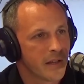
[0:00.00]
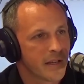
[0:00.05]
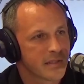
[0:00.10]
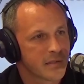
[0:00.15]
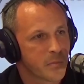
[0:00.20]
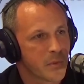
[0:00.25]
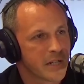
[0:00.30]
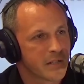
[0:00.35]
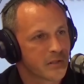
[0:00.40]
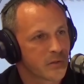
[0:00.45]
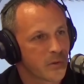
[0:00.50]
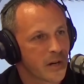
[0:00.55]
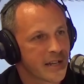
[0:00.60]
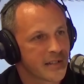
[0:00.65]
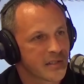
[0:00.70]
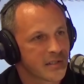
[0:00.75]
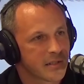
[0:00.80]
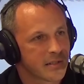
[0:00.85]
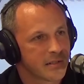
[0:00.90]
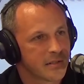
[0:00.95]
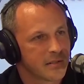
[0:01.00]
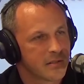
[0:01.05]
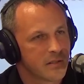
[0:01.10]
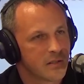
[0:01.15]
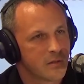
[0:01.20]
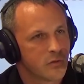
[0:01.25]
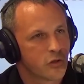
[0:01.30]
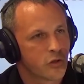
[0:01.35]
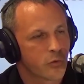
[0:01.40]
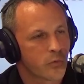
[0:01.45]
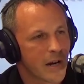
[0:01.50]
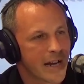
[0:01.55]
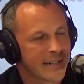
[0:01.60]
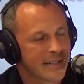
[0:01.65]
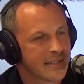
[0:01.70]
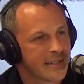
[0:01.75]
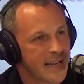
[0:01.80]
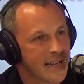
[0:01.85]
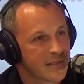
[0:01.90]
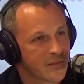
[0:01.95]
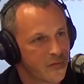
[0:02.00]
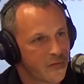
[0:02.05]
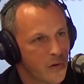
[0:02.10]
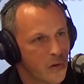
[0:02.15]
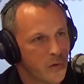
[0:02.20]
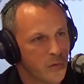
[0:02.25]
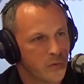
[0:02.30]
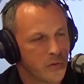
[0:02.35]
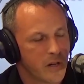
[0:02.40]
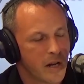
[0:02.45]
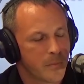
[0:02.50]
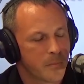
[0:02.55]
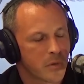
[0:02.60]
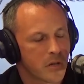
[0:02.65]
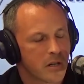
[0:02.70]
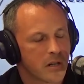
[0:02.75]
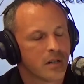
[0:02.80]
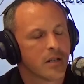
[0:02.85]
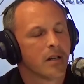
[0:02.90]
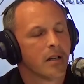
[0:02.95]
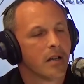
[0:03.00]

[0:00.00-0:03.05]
That's my direct desk phone number.